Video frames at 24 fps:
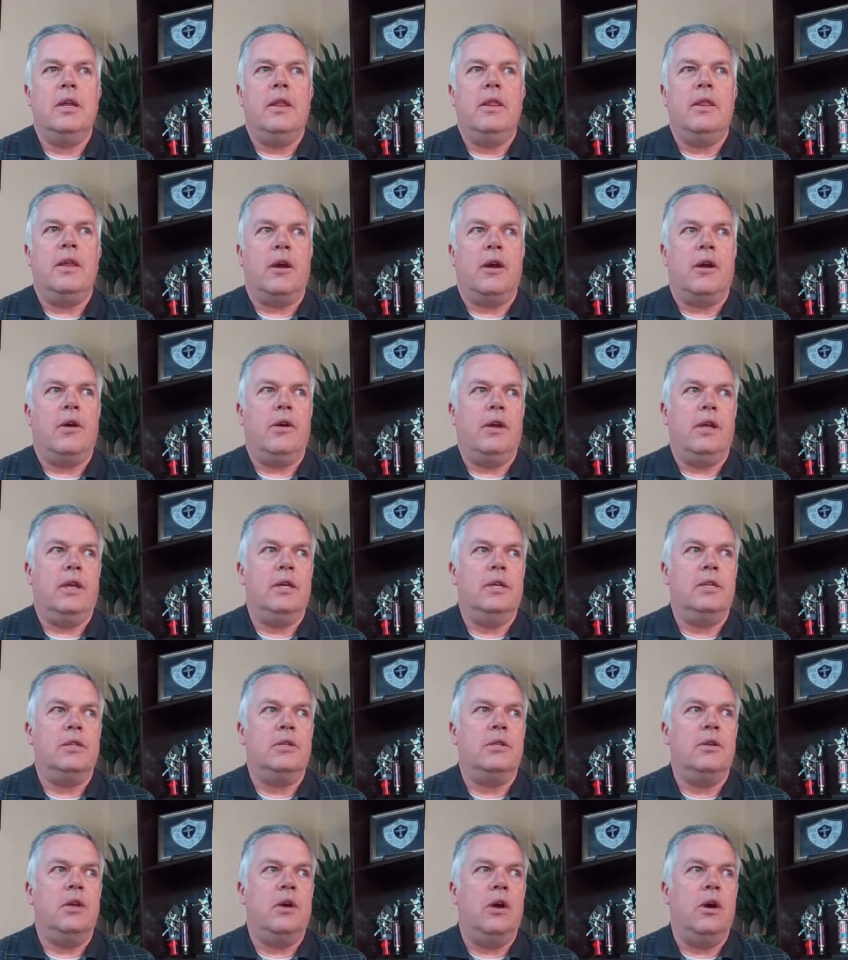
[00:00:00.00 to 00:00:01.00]
There
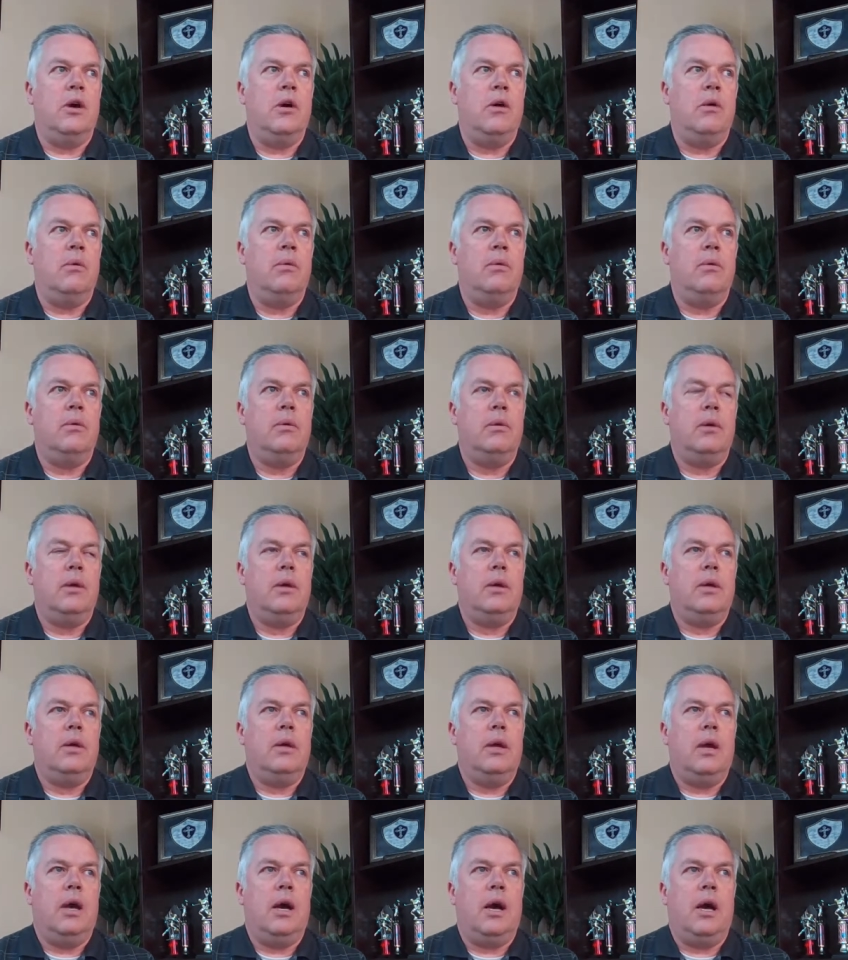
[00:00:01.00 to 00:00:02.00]
is no
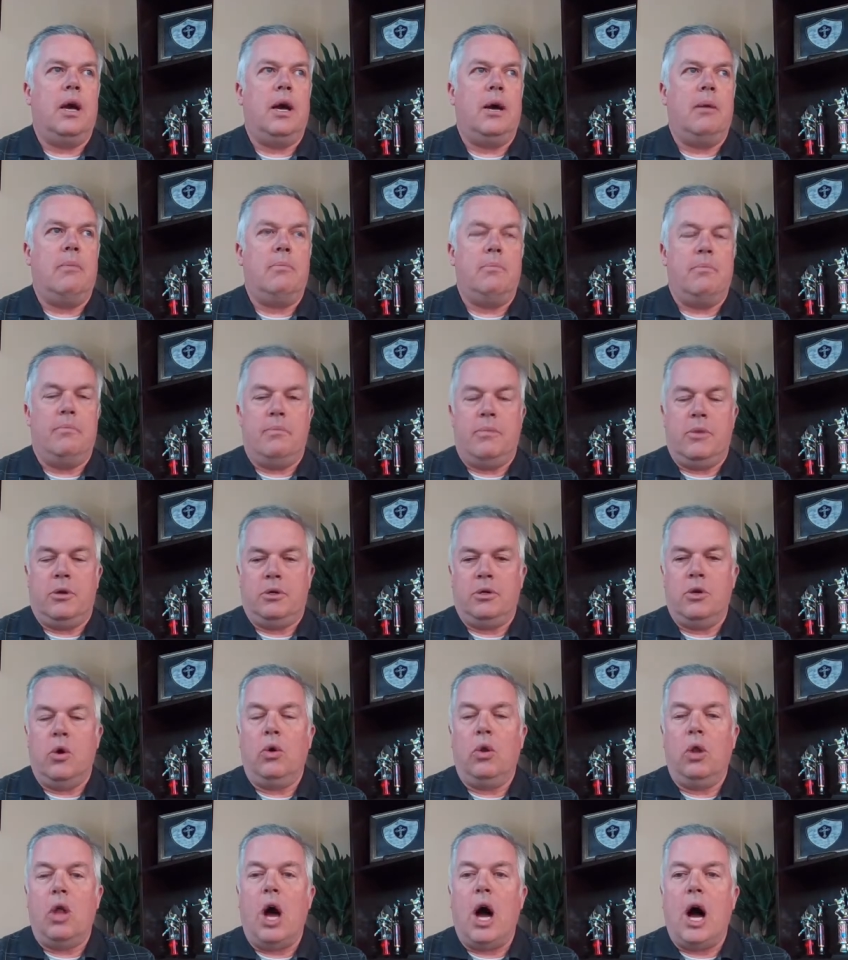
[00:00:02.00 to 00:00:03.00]
um, there's
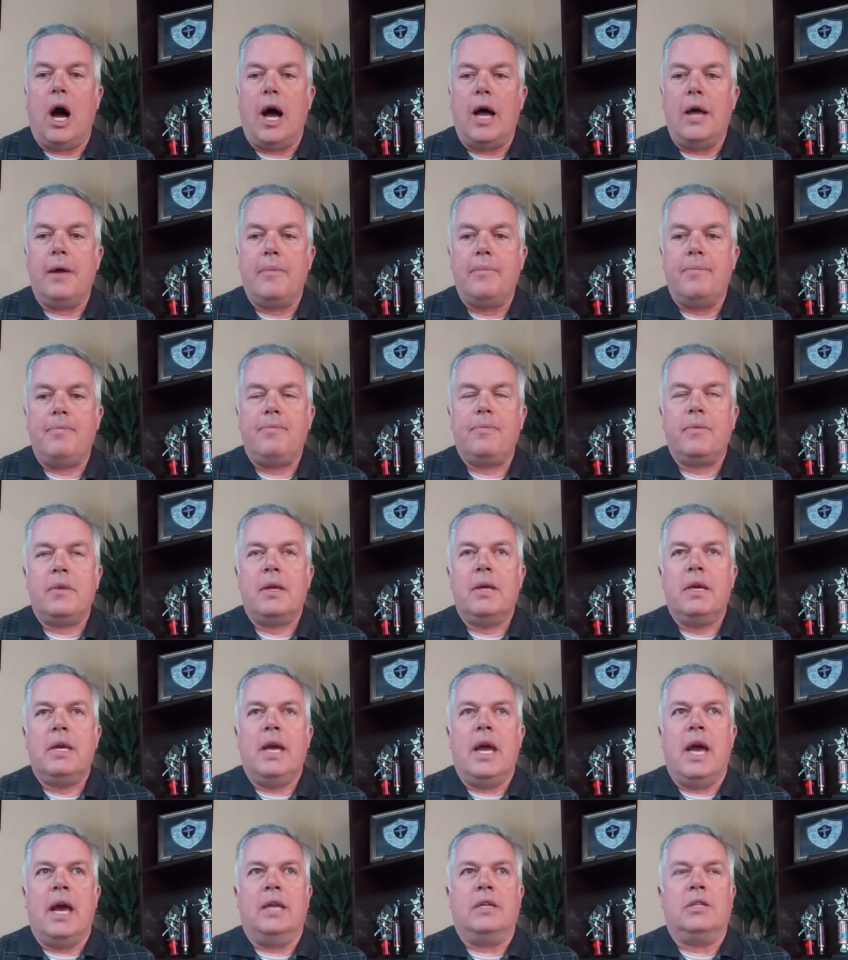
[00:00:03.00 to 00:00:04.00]
no law,
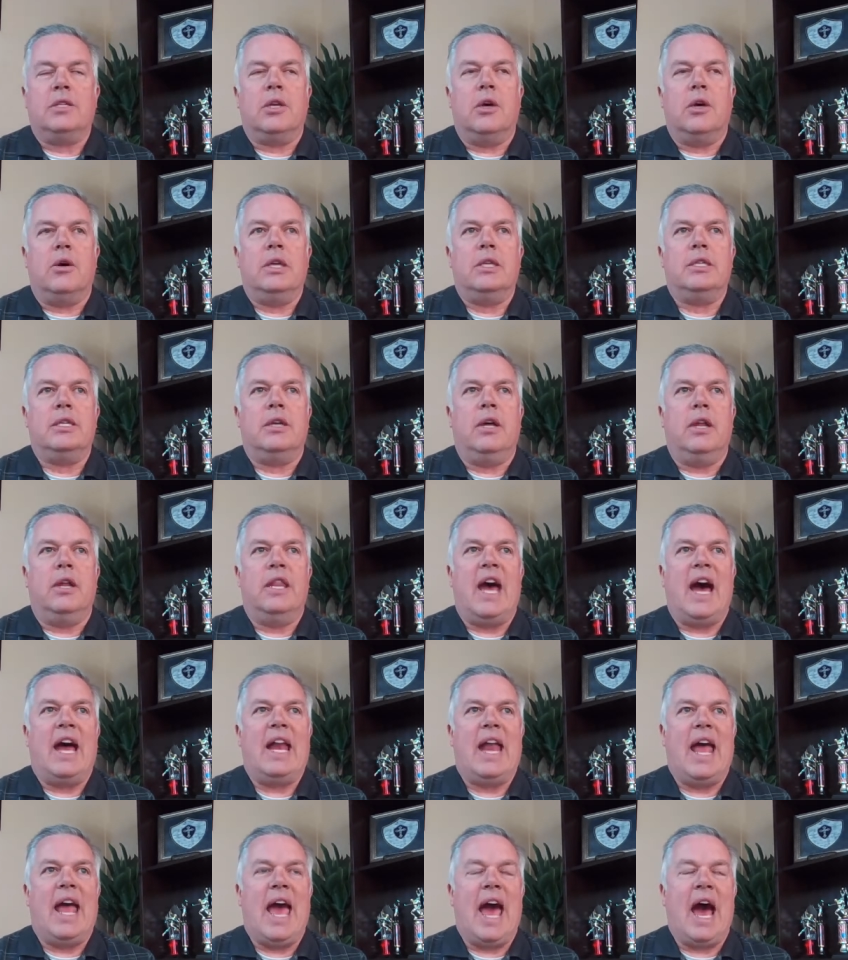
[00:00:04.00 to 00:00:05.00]
and so until
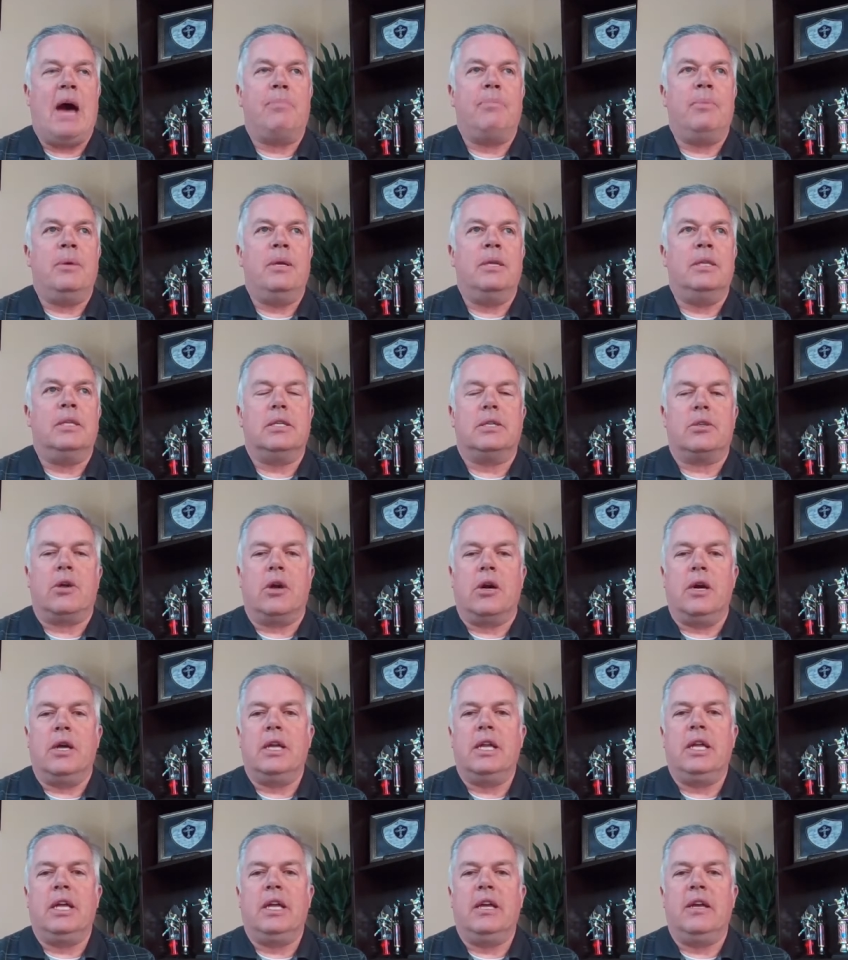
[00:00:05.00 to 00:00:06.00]
that happens, it's
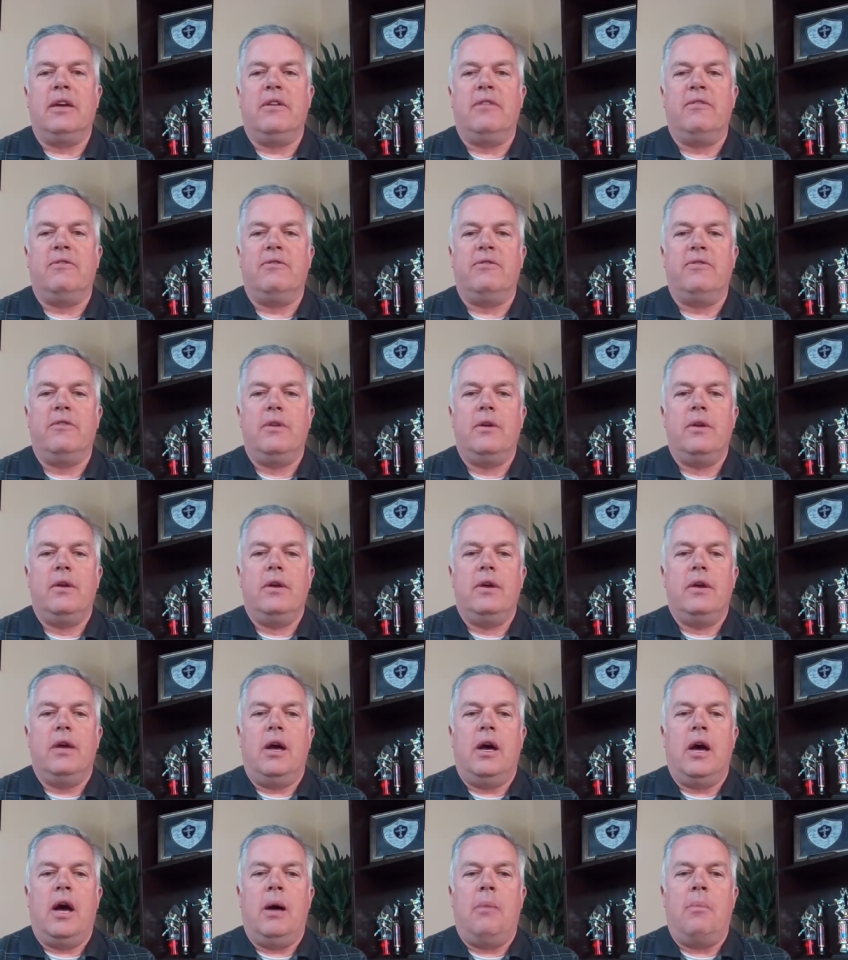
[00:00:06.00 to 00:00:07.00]
hard to give
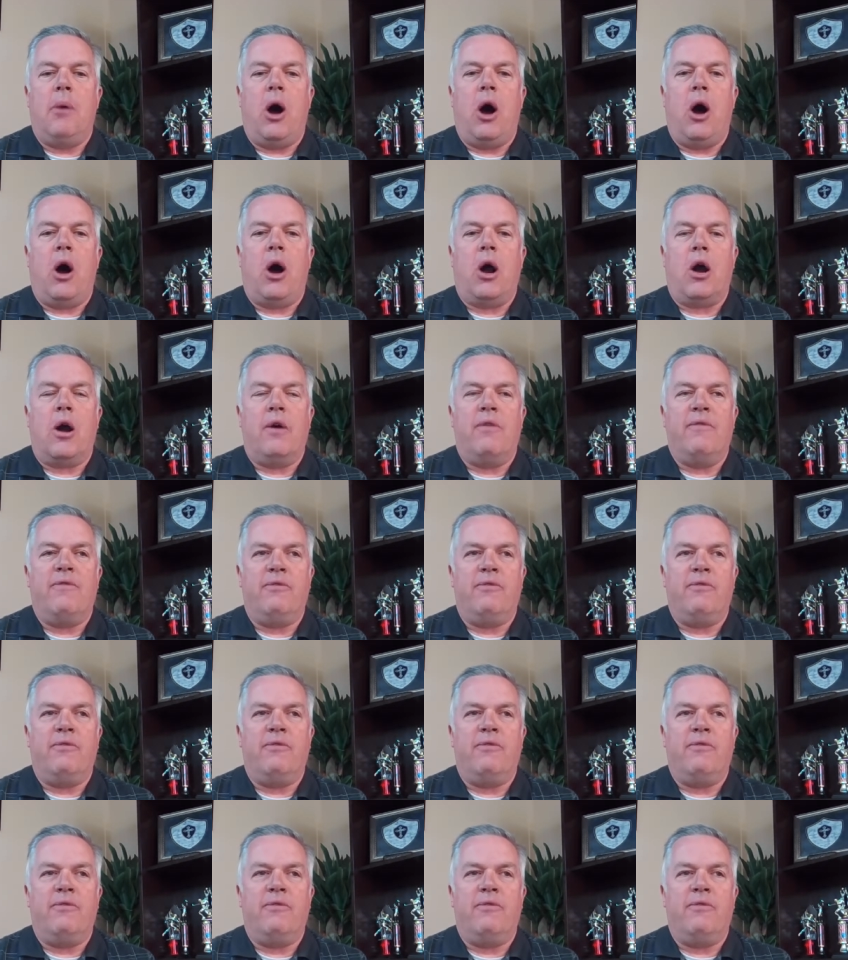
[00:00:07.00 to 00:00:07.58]
um, our